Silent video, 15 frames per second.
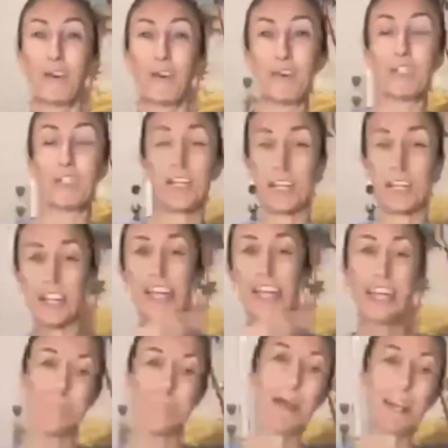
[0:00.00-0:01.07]

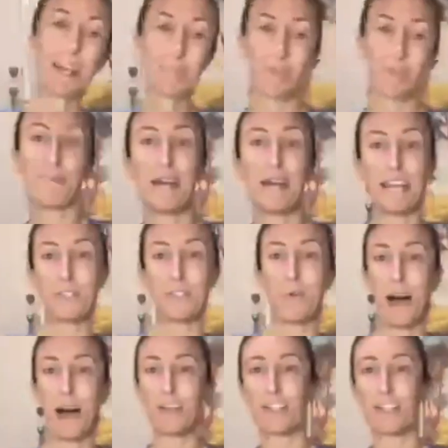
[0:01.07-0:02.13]
version made for men
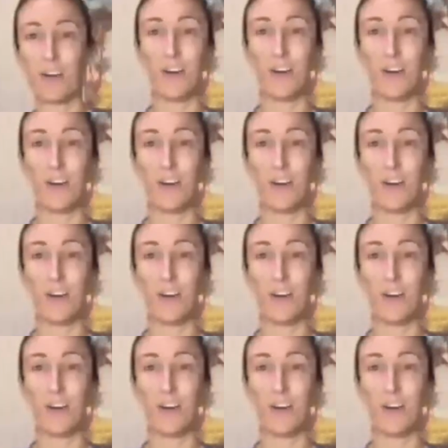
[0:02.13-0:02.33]
as well.